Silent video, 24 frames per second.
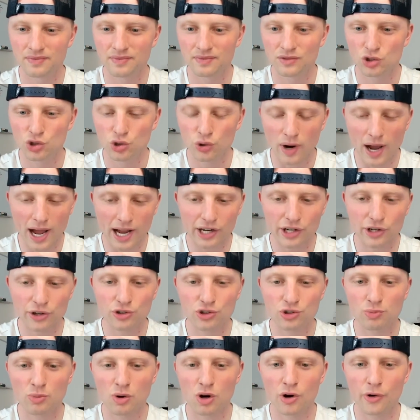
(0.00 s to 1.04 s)
Track your
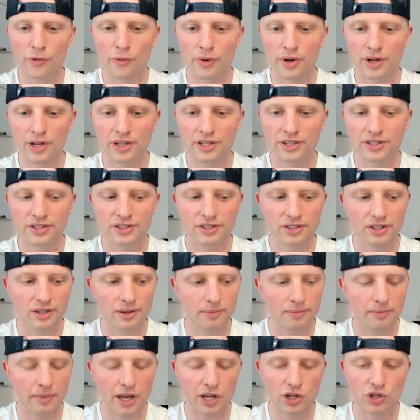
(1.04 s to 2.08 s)
small wins.
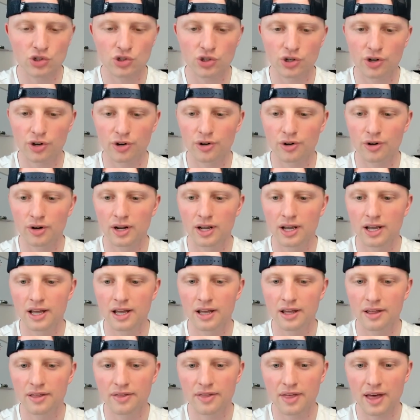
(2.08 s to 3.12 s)
Make sure
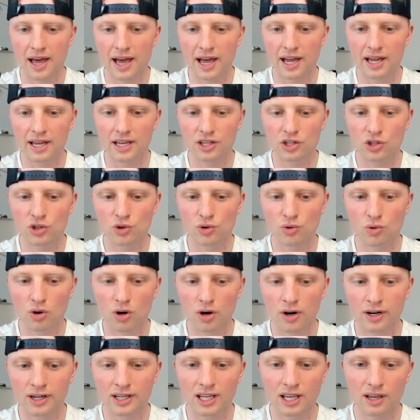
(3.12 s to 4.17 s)
that you
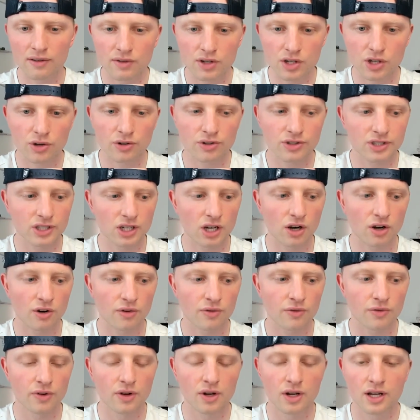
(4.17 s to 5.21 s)
are giving
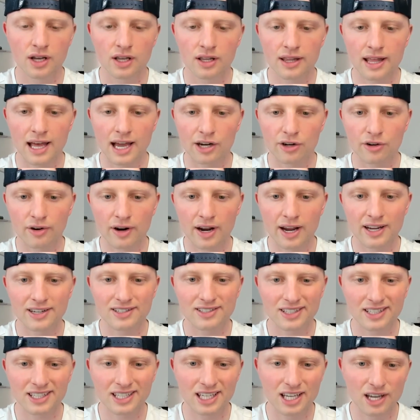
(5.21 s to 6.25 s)
yourself that
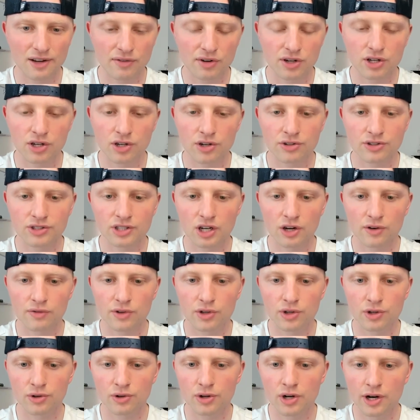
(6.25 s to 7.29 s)
grace and giving yourself
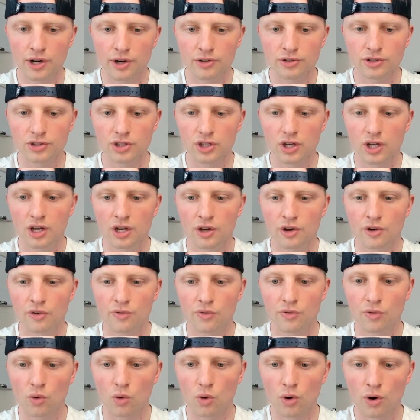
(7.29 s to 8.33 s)
kudos
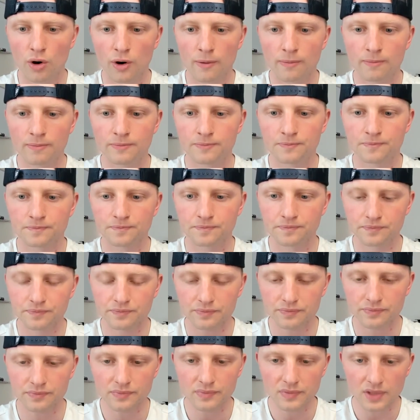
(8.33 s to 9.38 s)
for
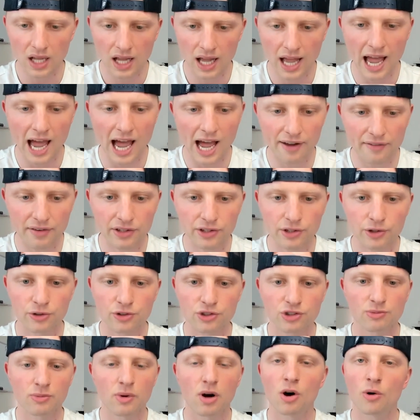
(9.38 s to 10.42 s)
having
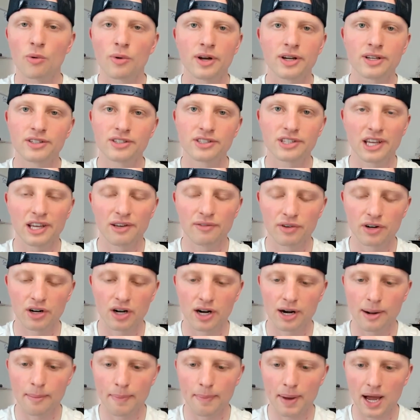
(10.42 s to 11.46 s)
those small wins even
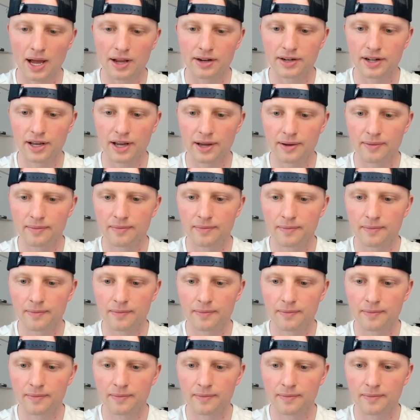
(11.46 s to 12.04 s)
on a bad day.